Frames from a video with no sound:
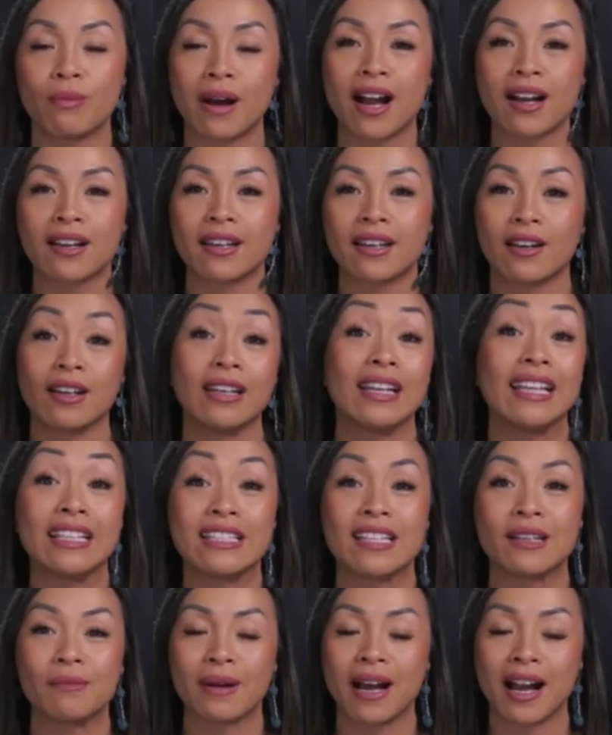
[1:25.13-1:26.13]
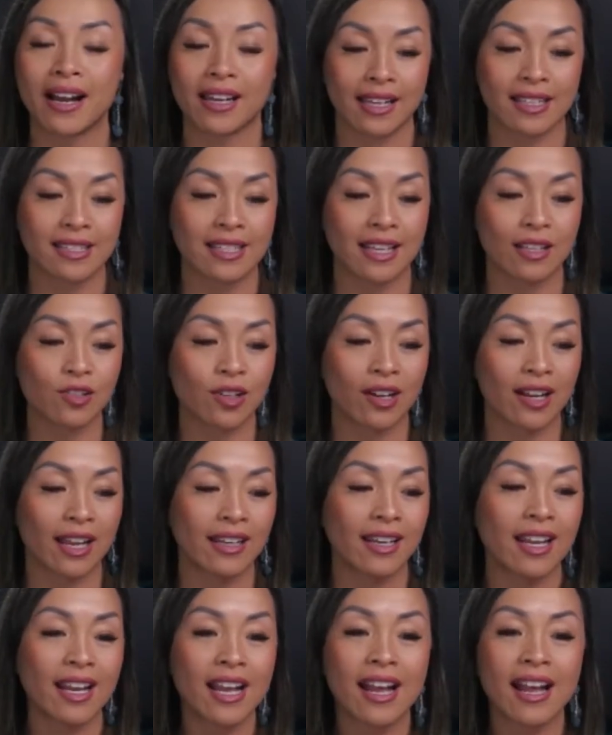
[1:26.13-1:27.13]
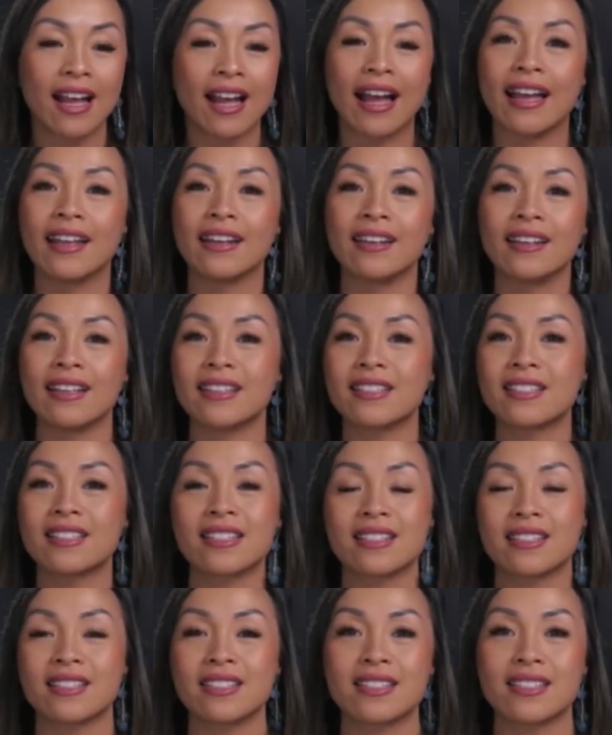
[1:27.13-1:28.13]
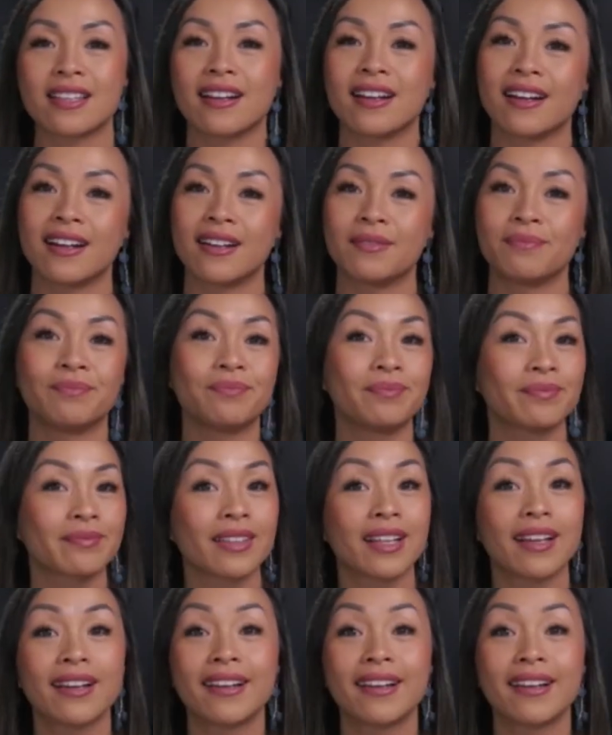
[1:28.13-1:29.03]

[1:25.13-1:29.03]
marketing and linkedin marketing etc and and it's just um,